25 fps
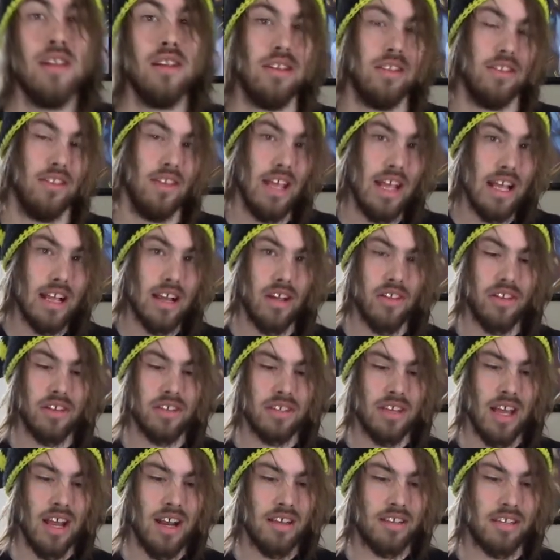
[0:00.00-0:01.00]
Laying on this
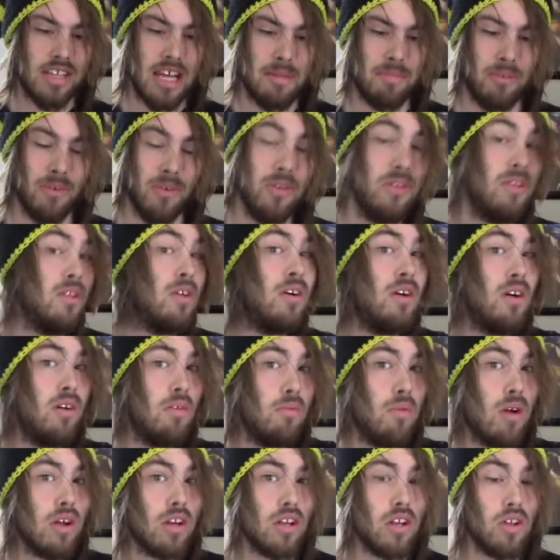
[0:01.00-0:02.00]
tennis table.
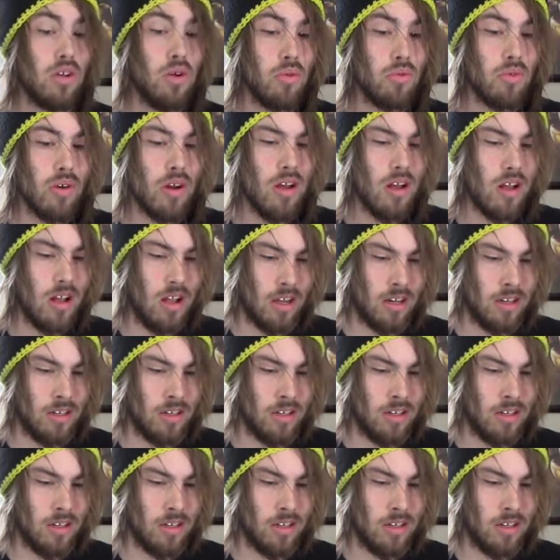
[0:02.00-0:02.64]
What could go wrong?